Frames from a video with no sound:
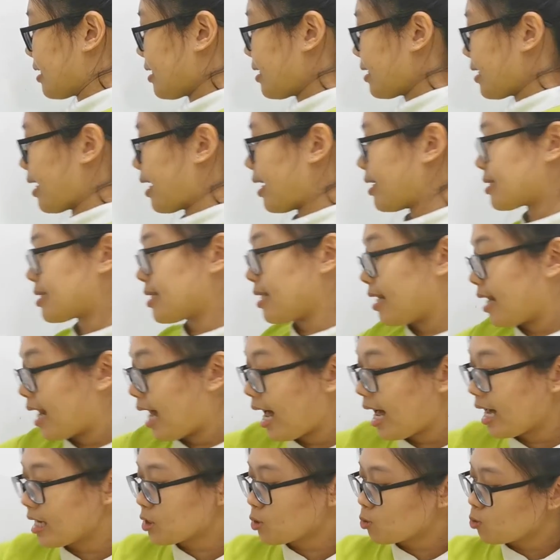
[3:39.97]
Yes,
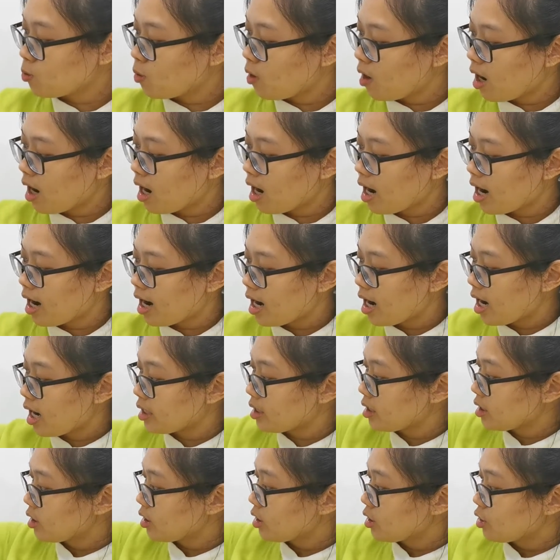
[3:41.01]
last
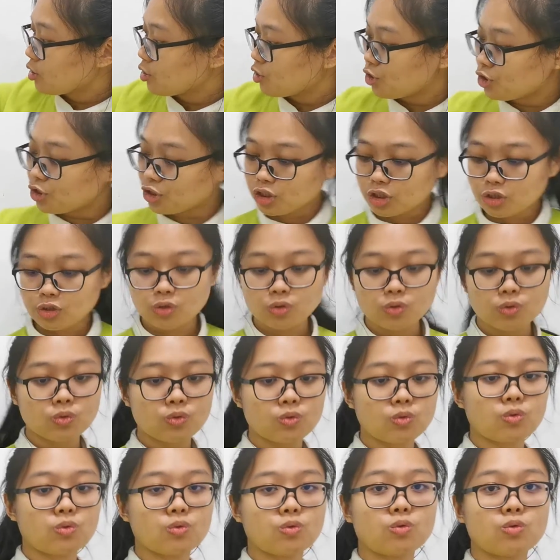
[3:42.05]
one.
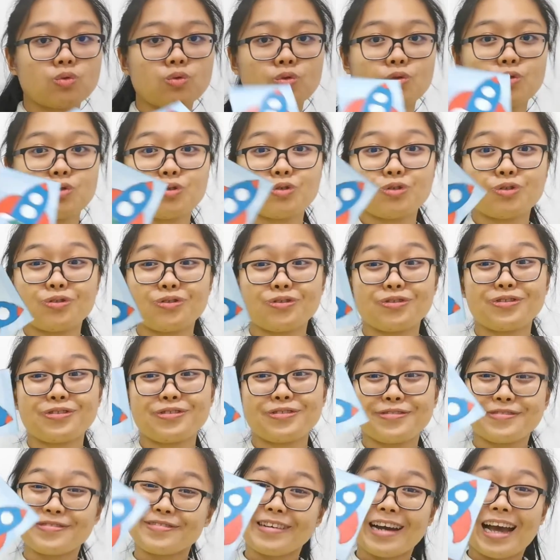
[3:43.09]

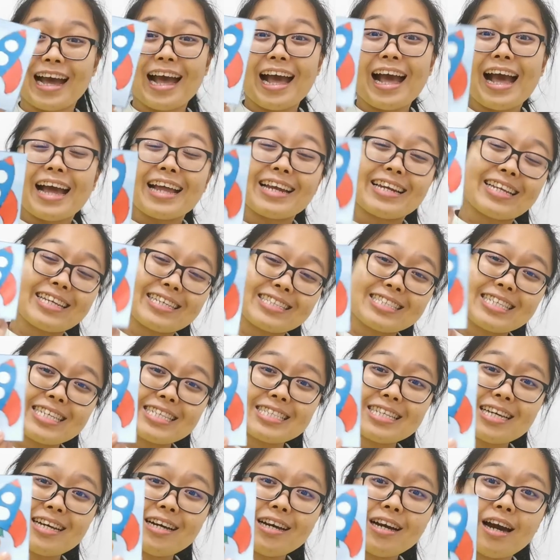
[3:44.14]
Shoo! This
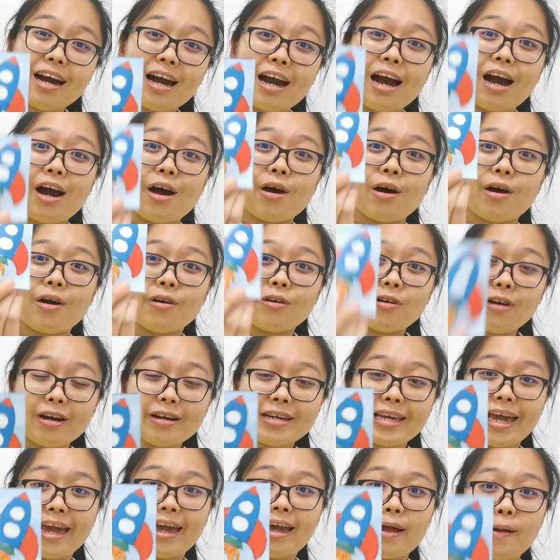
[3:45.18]
is a
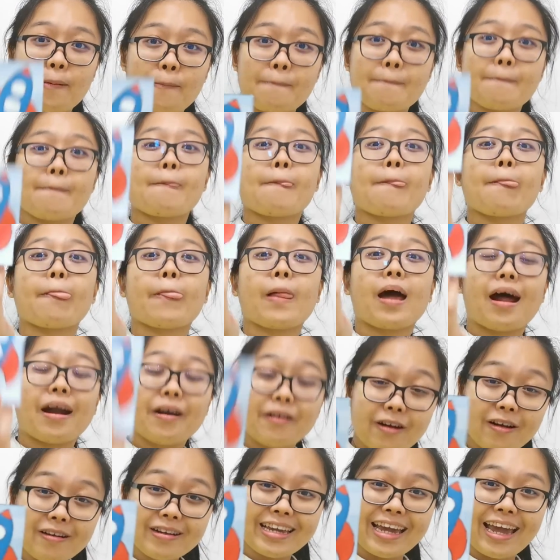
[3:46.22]
rocket.
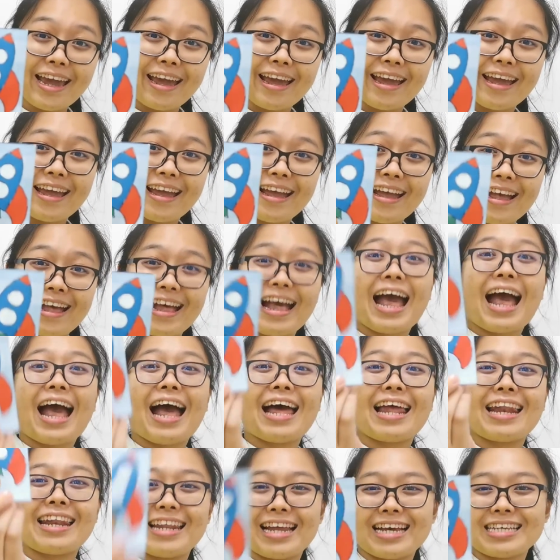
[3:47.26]
Rocket.
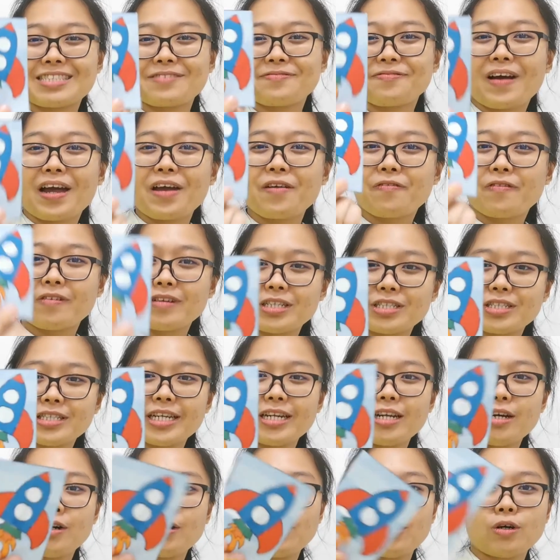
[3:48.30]
Let's fight for the
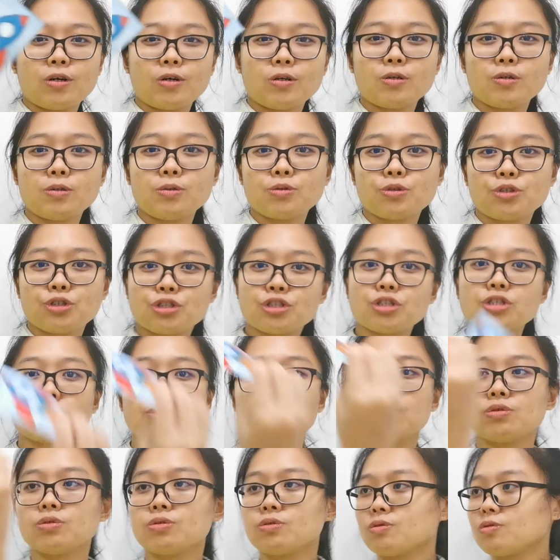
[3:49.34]
shadow.
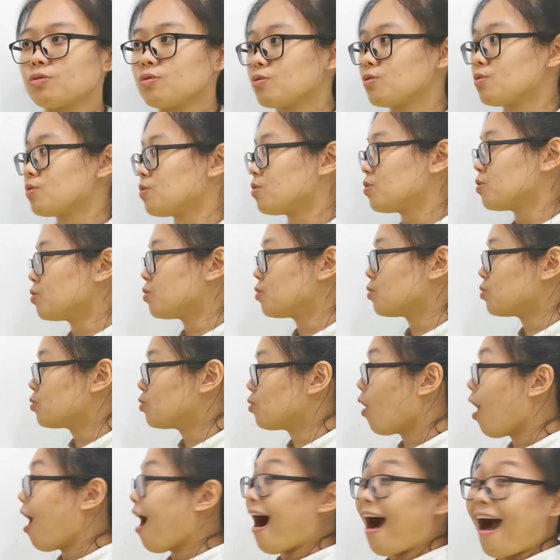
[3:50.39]

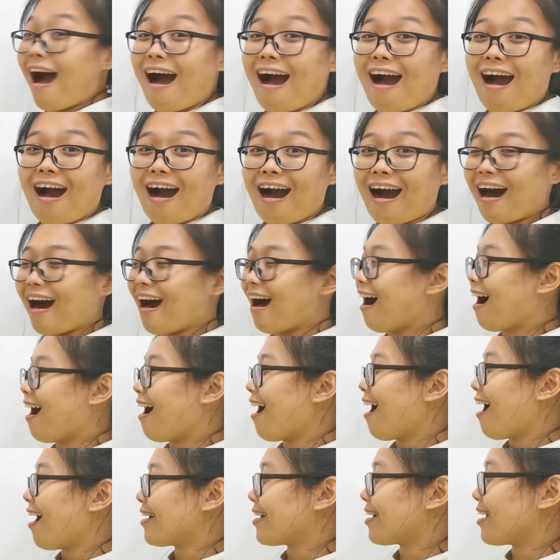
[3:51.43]
Shoo!
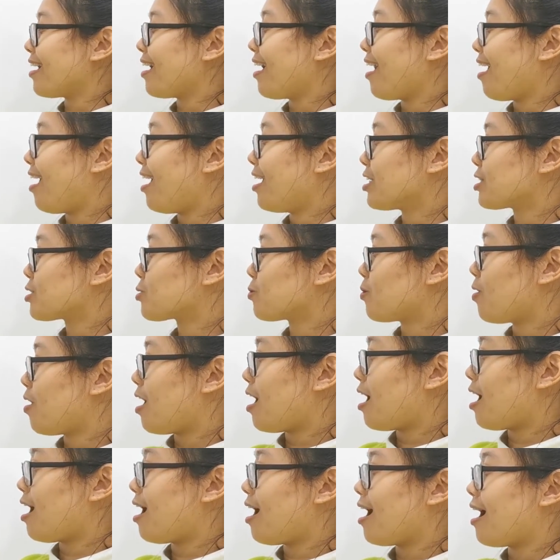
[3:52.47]
The last
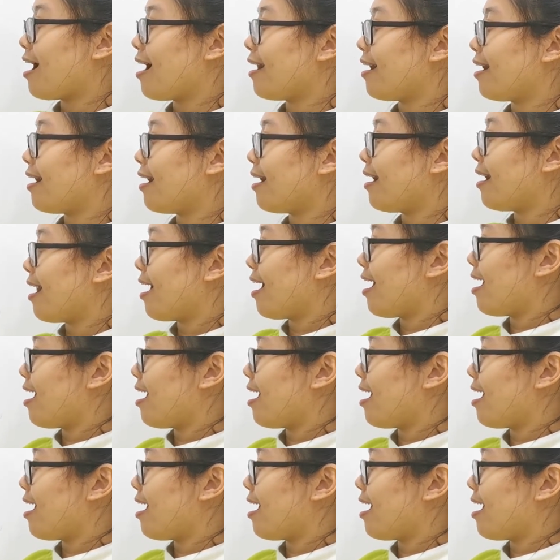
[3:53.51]
one.